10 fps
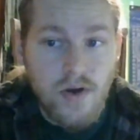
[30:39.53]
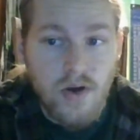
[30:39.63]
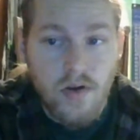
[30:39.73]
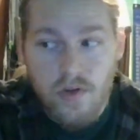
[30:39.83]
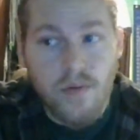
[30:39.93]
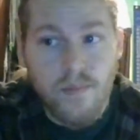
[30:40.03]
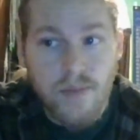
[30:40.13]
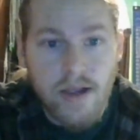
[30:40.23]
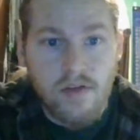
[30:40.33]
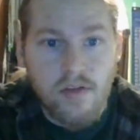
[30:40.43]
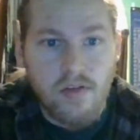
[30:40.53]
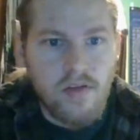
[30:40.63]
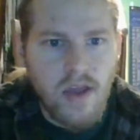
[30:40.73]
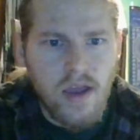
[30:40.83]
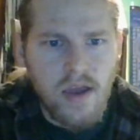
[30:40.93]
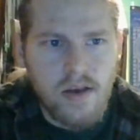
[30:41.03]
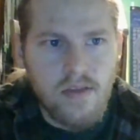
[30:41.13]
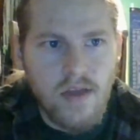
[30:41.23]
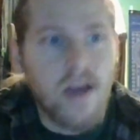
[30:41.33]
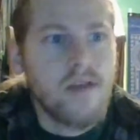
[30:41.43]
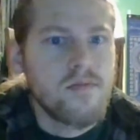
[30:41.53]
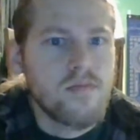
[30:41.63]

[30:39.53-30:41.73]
other mechs, and that